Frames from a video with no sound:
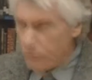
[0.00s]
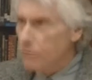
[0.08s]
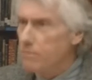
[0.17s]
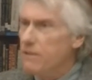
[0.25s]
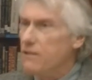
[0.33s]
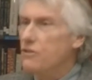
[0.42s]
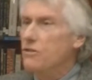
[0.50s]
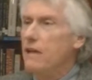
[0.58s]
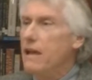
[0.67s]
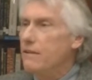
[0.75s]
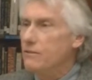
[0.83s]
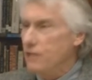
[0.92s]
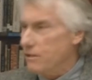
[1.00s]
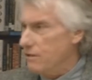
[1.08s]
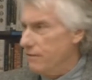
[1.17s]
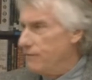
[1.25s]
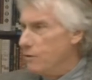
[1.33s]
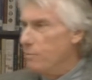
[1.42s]
through the state,
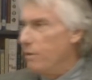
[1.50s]
just a few